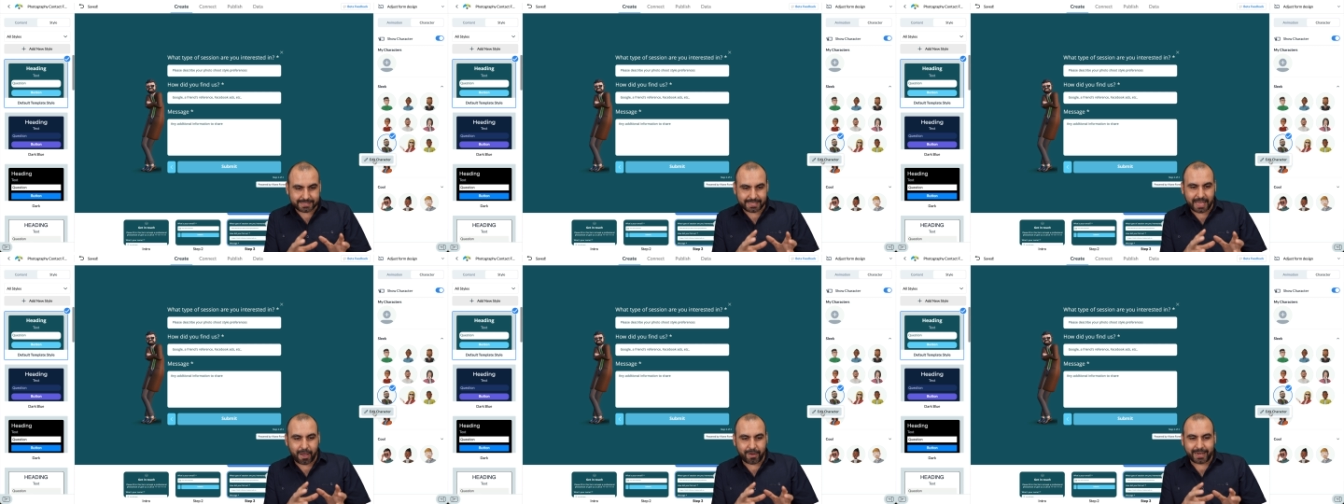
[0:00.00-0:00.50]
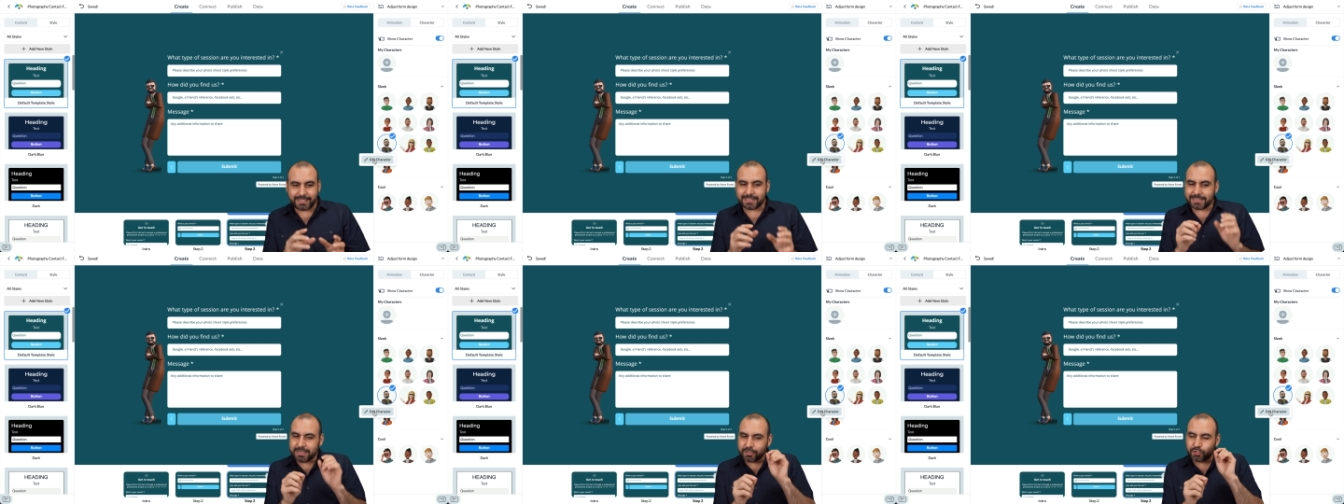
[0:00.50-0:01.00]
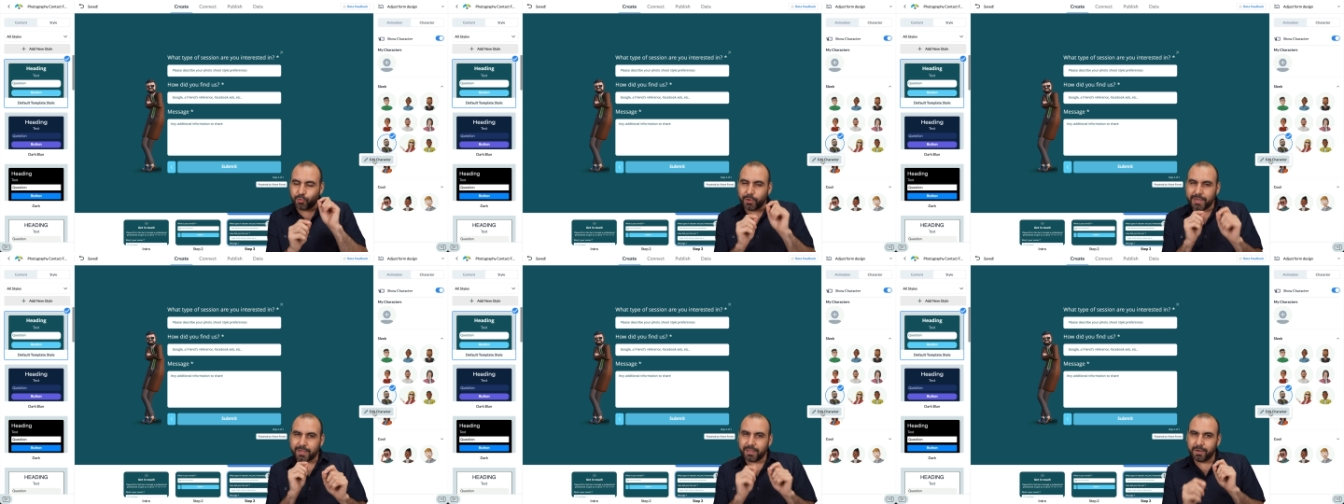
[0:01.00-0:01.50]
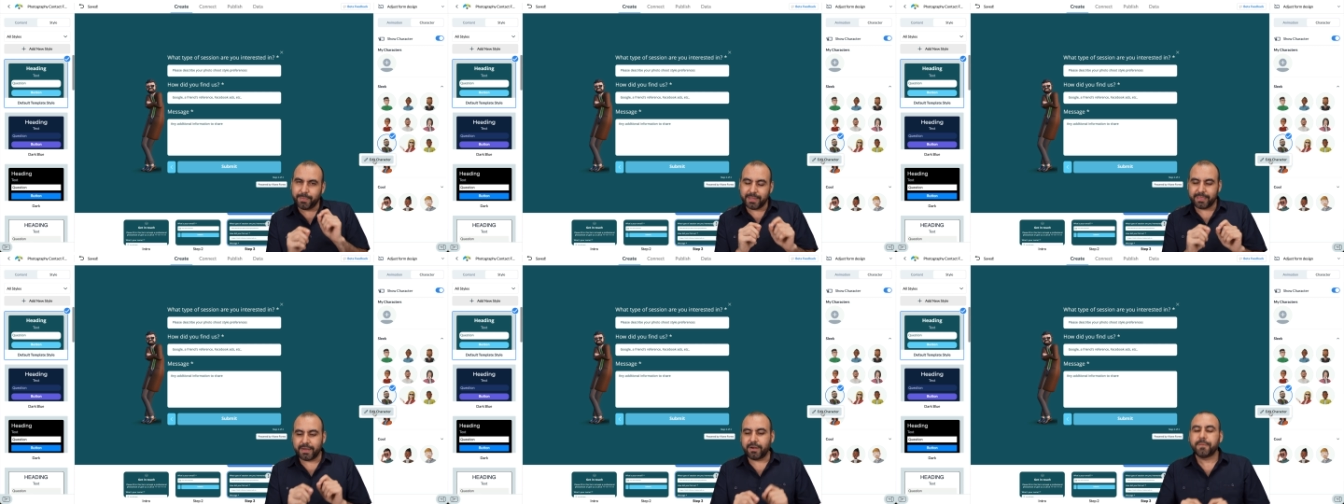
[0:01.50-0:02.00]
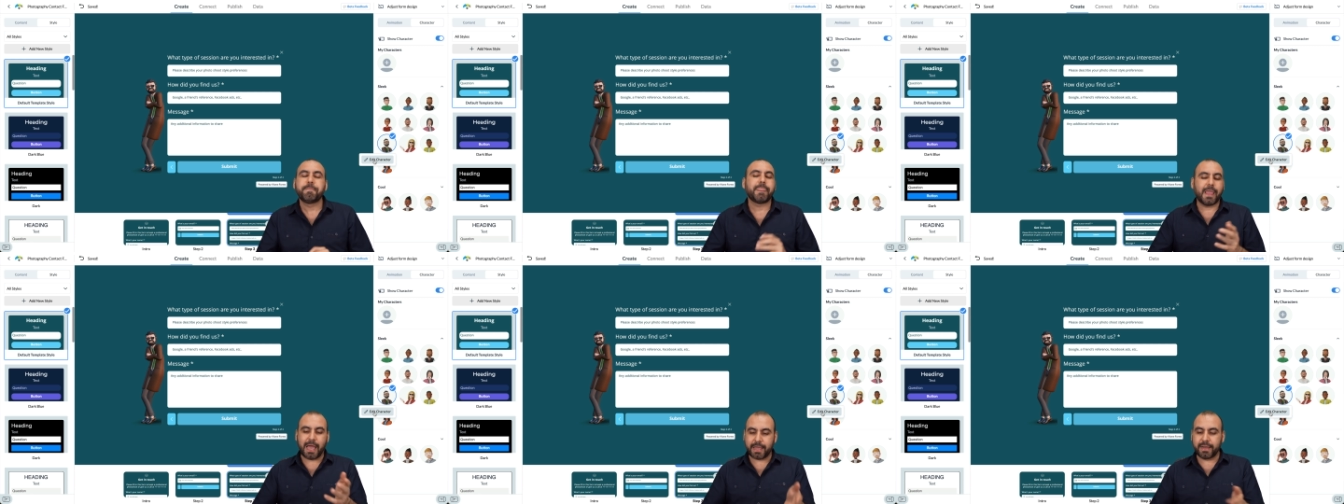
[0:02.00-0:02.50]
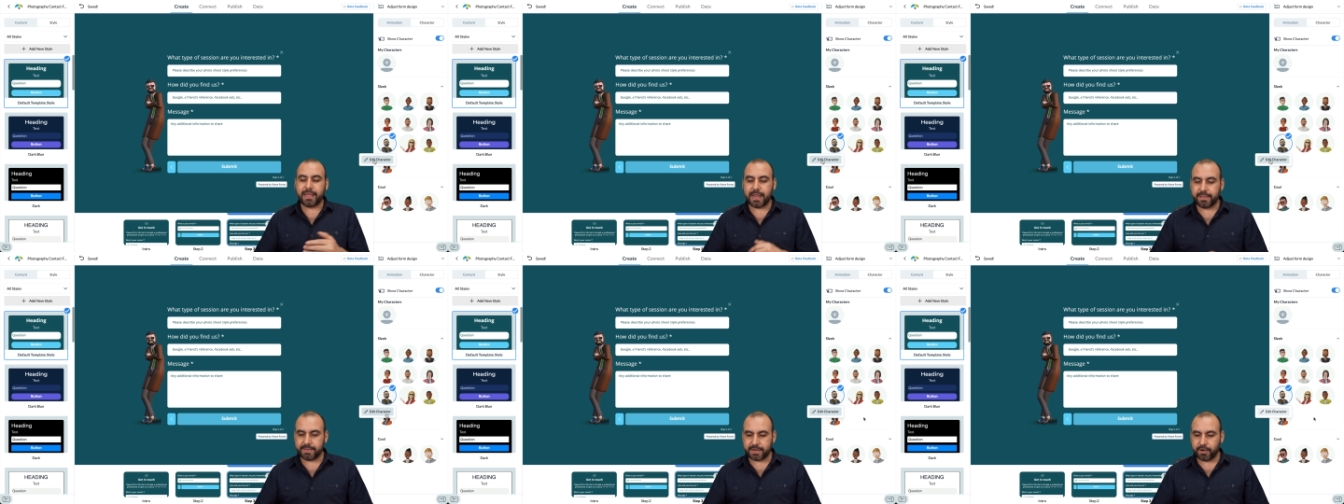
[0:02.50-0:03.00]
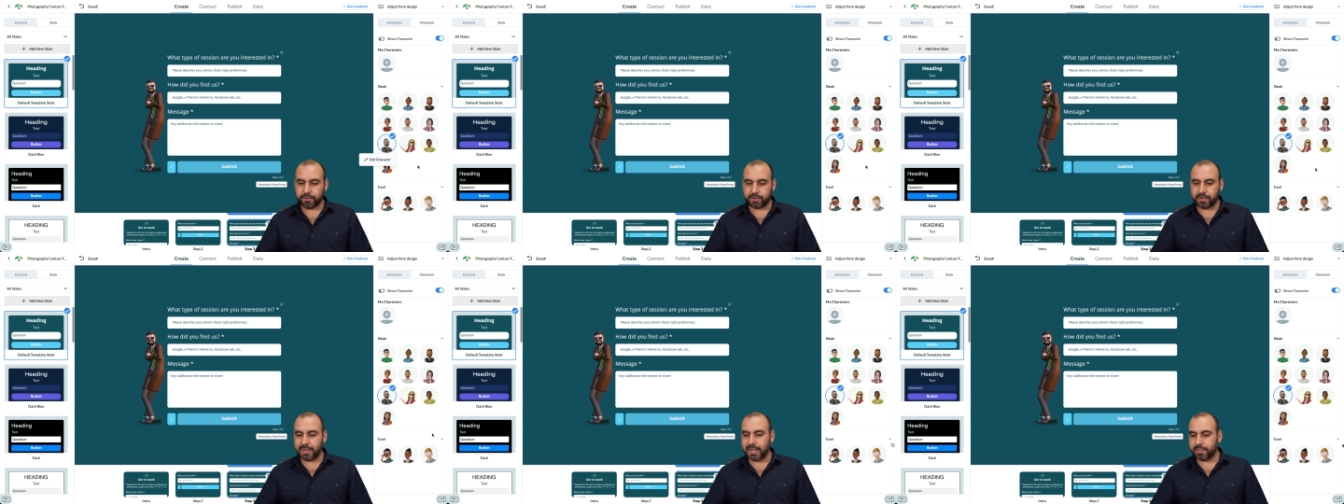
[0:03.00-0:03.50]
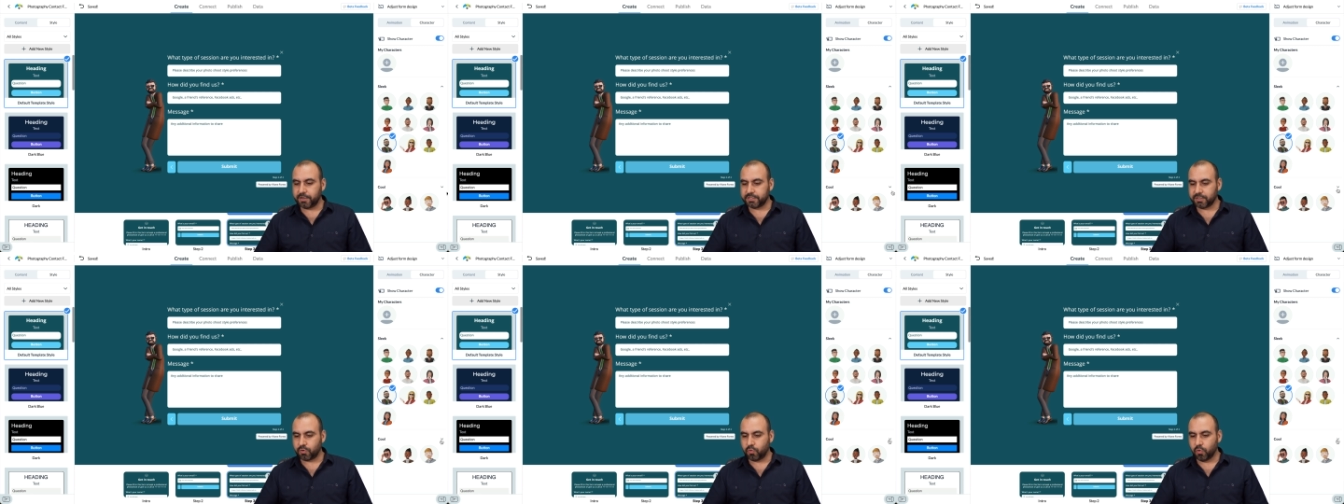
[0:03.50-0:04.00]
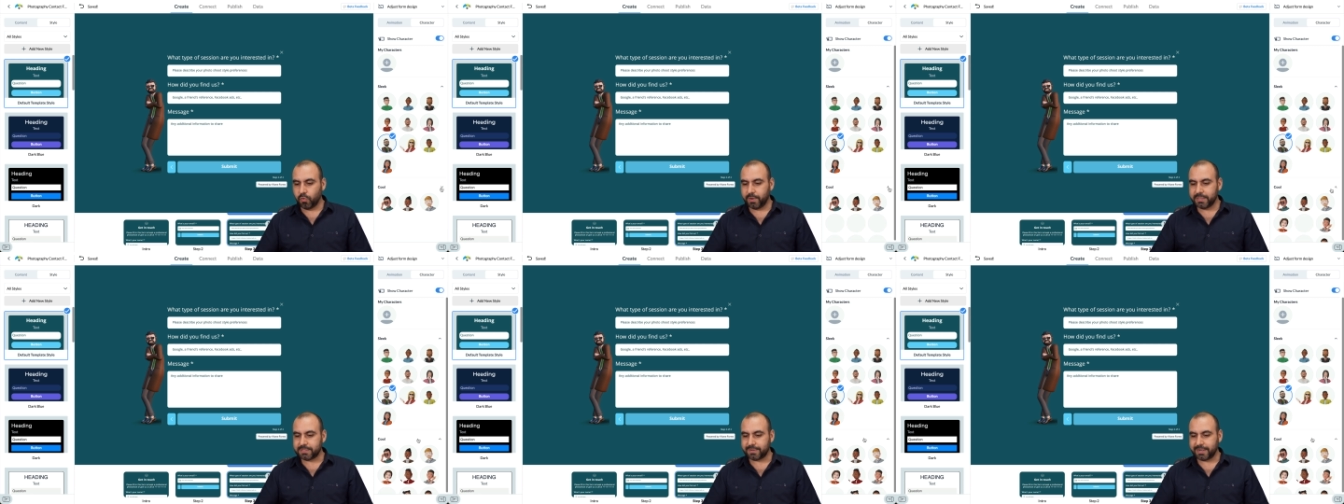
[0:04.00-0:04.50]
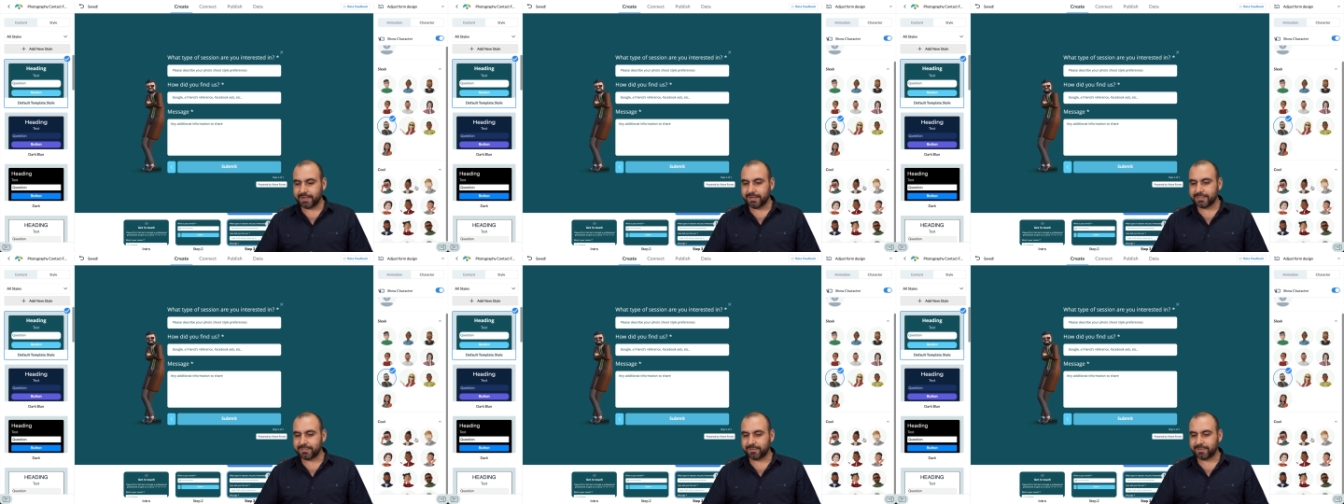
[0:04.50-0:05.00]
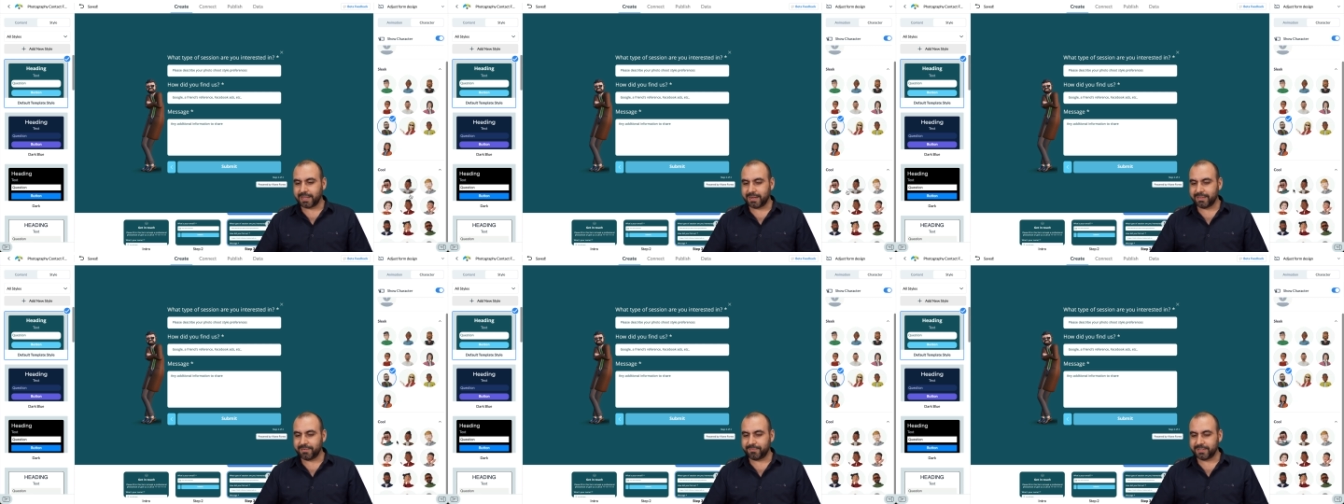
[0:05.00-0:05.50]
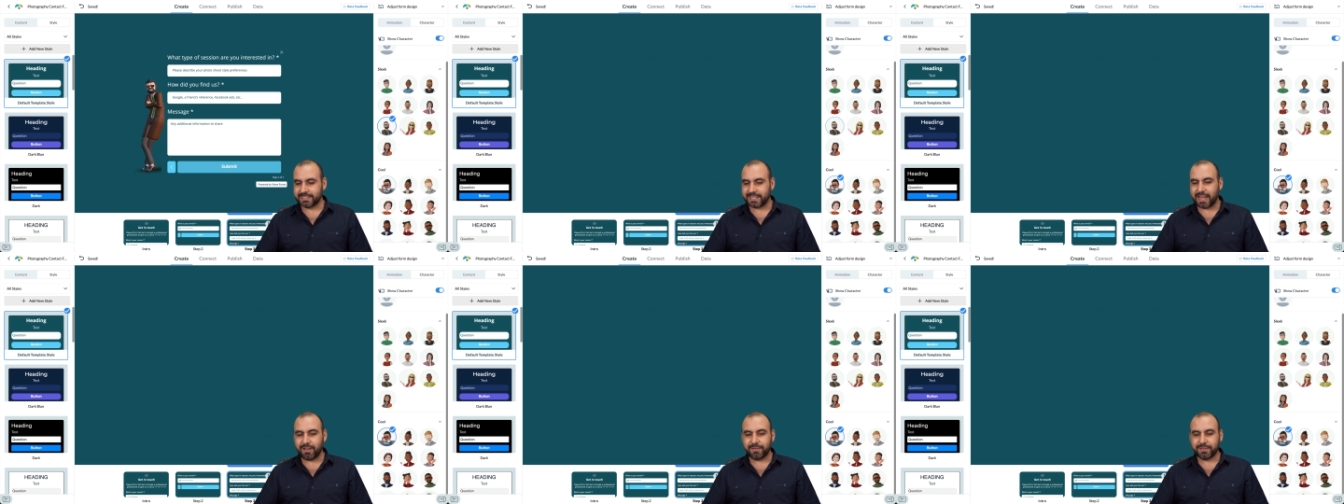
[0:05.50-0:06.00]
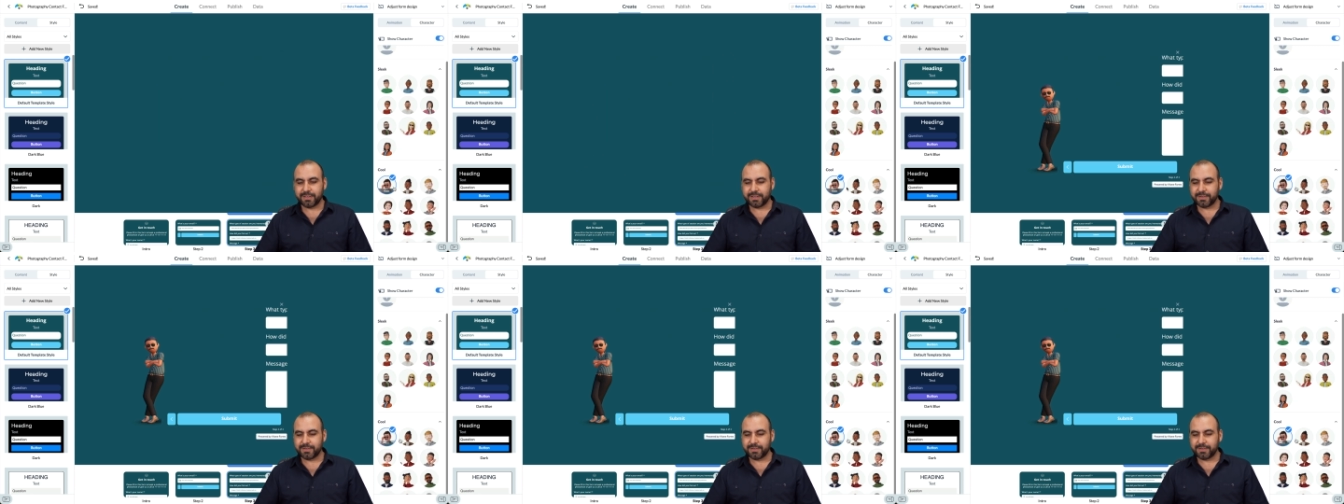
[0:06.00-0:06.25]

style and I just need to tweak a little bit there, I can edit the character. And there's the cool ones right here. So kind of different style.